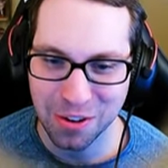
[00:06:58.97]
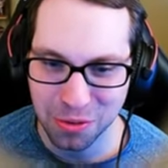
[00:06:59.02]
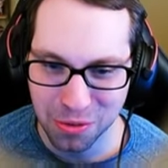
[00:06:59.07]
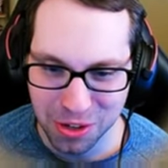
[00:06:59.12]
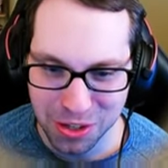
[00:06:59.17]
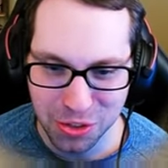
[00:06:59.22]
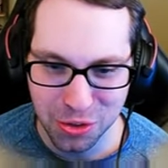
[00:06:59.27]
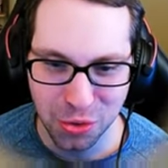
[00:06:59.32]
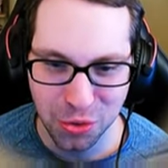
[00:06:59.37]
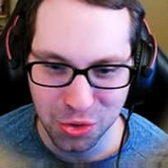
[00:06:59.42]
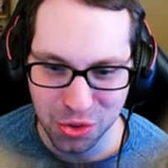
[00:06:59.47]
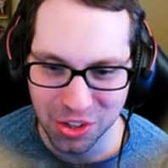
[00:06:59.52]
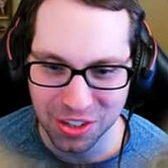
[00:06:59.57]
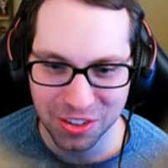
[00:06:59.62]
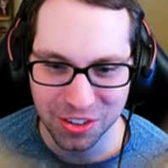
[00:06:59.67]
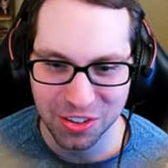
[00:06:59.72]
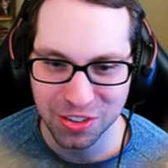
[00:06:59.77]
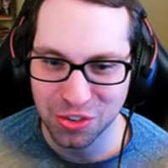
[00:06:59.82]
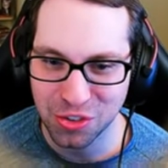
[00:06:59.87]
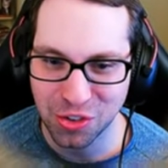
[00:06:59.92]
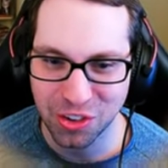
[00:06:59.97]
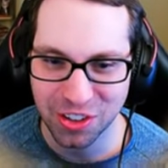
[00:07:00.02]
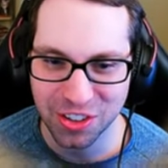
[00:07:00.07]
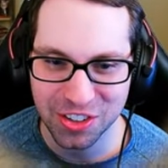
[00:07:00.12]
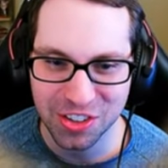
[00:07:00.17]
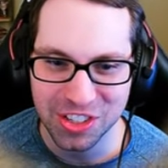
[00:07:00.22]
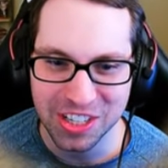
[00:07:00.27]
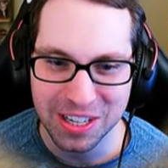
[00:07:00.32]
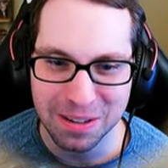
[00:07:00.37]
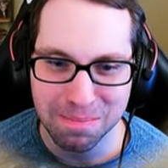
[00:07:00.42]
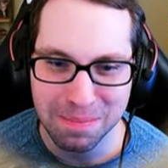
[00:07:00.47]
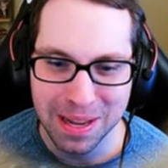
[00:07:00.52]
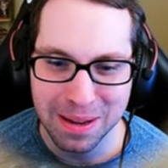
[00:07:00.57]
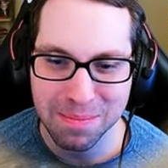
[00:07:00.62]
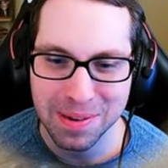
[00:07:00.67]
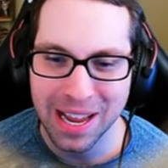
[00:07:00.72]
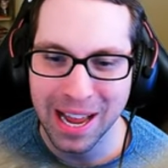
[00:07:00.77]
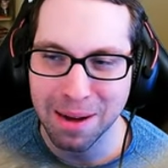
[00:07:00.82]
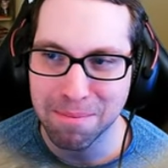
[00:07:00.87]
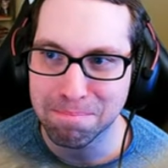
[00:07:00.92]
original tril trilogy.
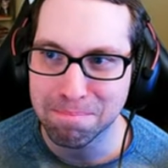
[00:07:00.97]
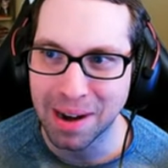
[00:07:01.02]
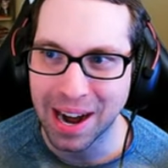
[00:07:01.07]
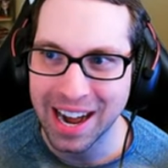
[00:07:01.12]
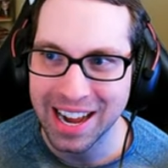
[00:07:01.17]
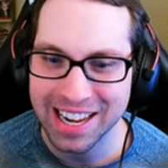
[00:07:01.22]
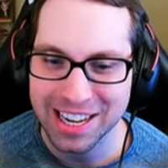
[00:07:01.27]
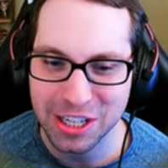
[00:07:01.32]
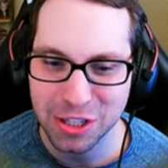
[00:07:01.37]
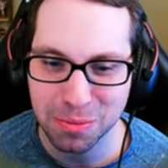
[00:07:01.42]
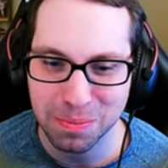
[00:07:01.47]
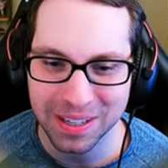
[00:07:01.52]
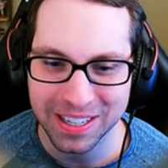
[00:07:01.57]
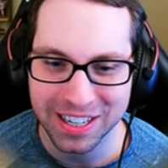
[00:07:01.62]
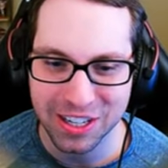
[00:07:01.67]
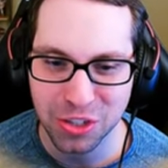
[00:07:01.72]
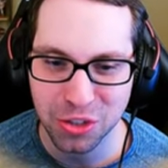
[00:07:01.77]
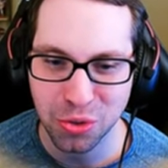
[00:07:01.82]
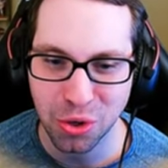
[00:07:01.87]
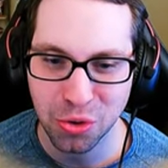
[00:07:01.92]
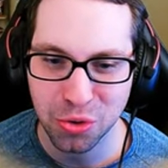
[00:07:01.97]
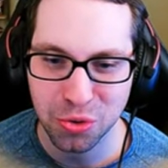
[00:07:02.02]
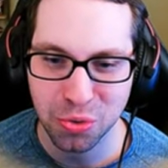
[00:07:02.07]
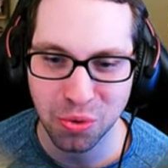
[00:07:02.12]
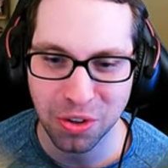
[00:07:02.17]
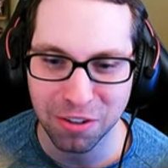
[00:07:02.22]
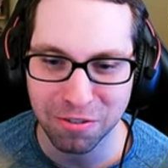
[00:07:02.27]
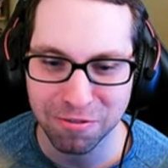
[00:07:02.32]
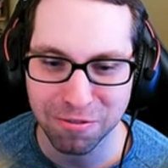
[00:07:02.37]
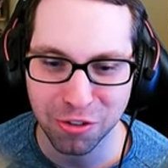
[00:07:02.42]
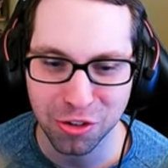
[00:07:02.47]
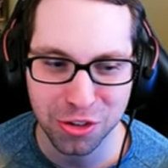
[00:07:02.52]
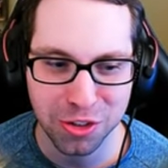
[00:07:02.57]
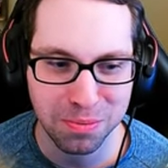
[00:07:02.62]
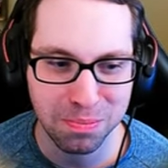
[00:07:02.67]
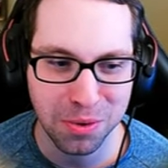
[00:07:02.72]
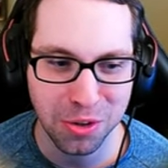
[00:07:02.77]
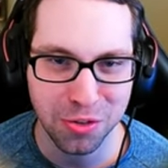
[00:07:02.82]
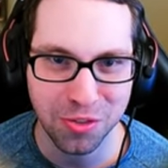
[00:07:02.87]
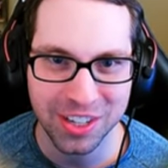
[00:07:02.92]
Maybe I'm biased because those were the
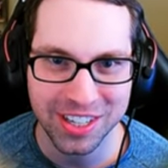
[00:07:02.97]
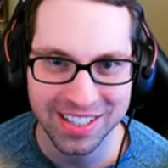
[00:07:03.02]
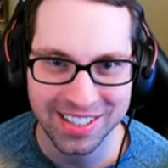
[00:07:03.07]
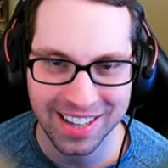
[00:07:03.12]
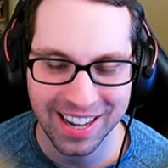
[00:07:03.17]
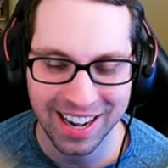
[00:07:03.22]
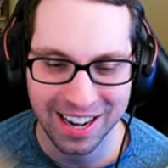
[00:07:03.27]
first movies that